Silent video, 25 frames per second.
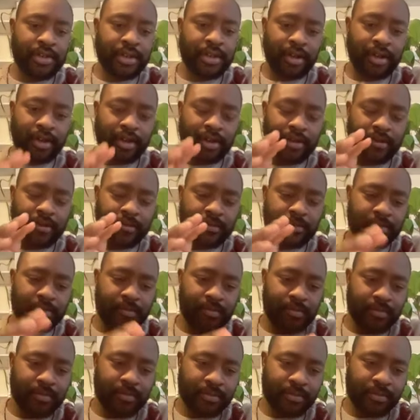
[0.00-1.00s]
you
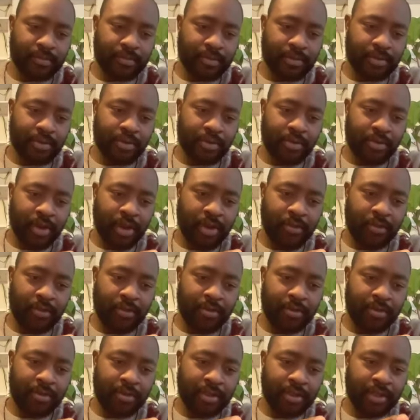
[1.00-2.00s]
know,
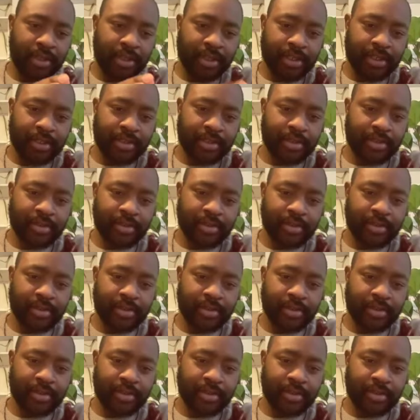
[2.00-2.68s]
our guests